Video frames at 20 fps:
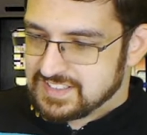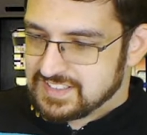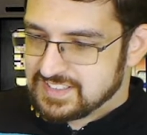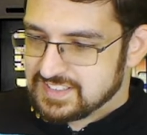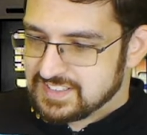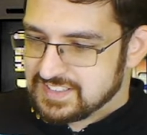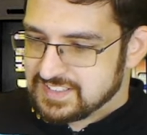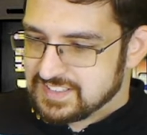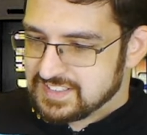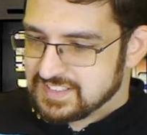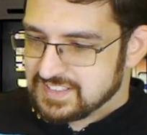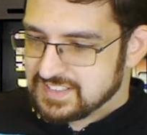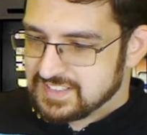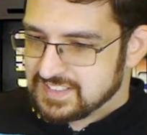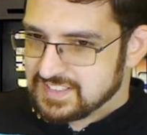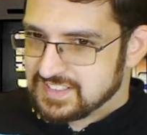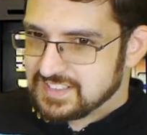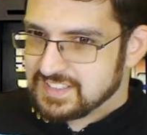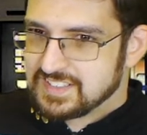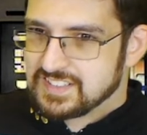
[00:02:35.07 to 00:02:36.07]

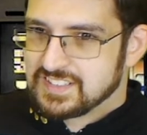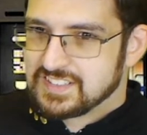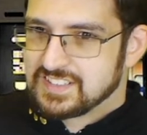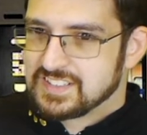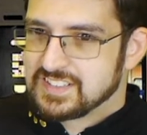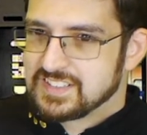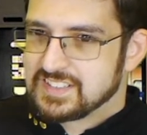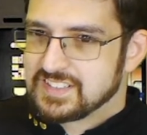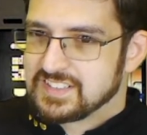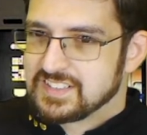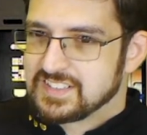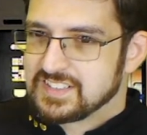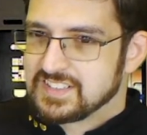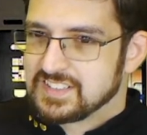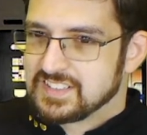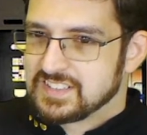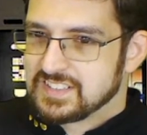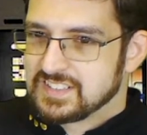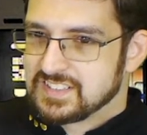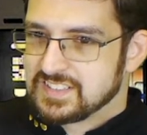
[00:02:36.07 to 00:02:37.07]

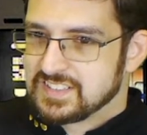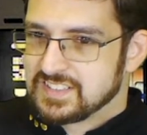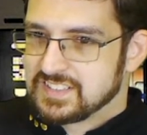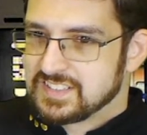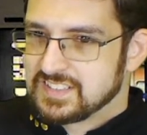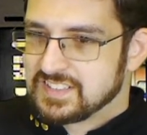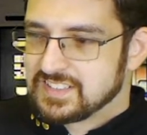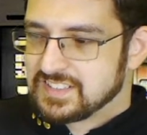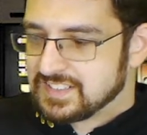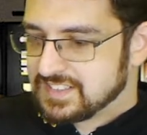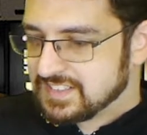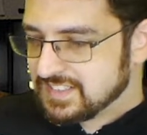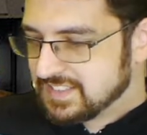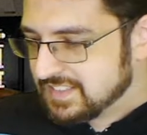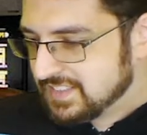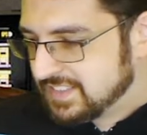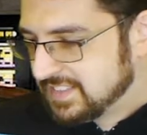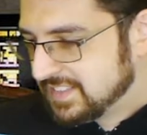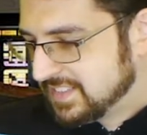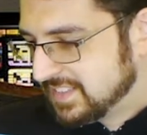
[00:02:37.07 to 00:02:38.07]

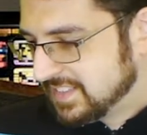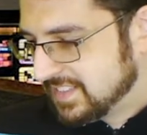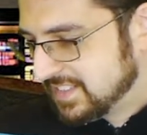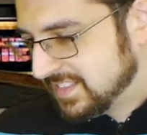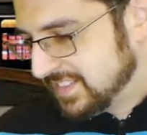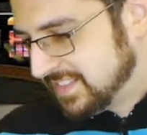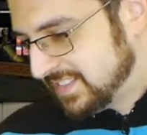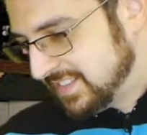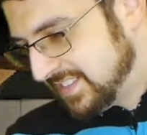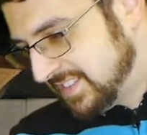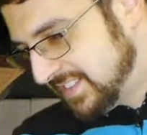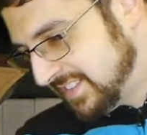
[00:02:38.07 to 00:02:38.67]
(silent)